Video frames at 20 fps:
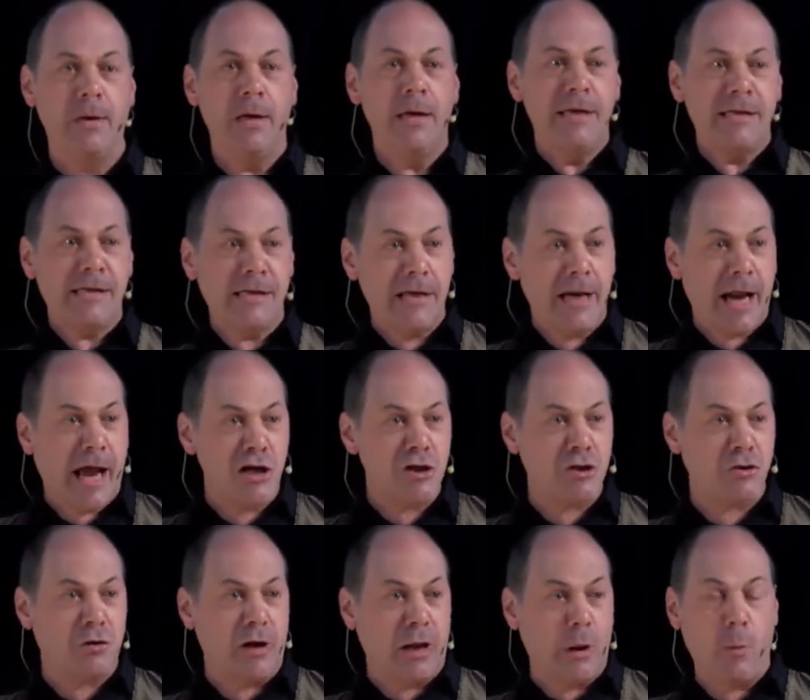So
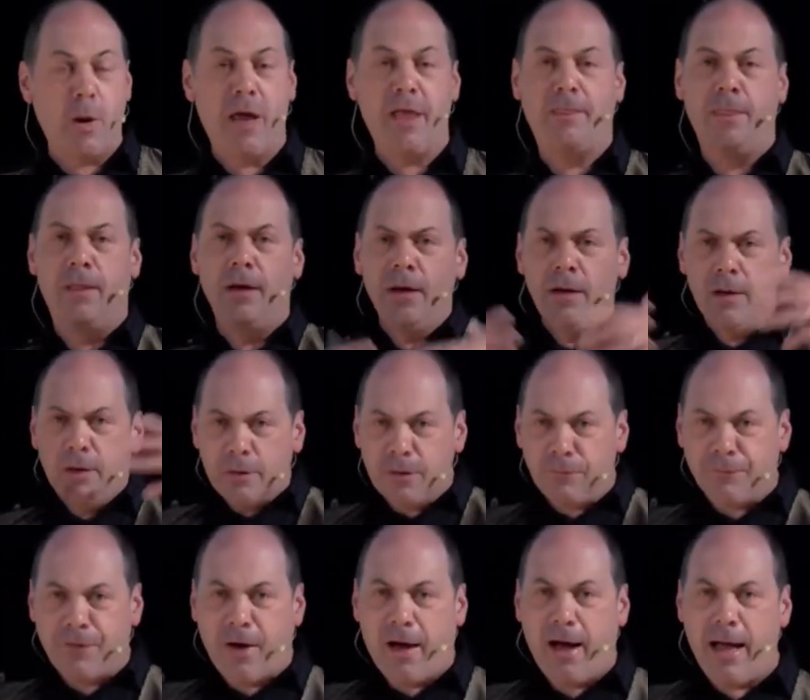naturally, when the
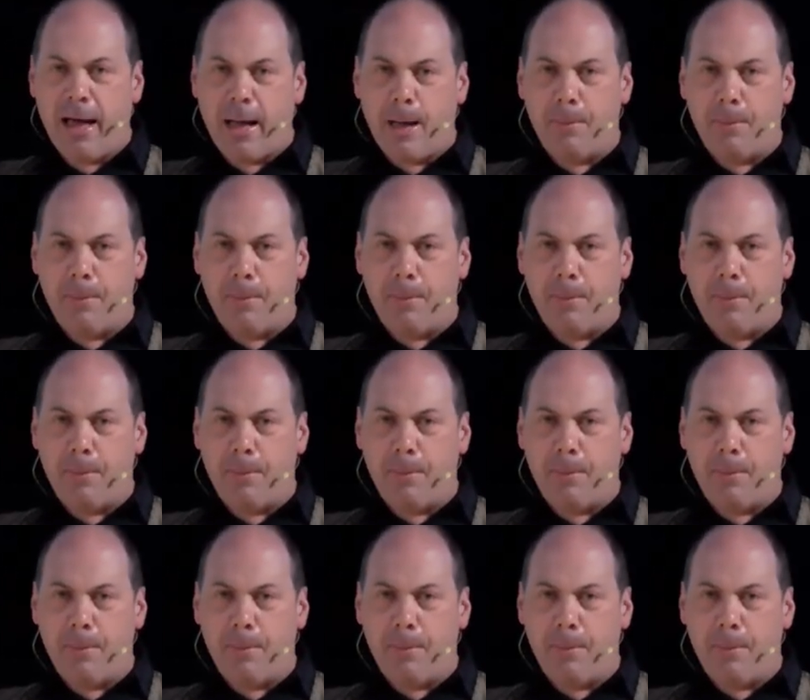fire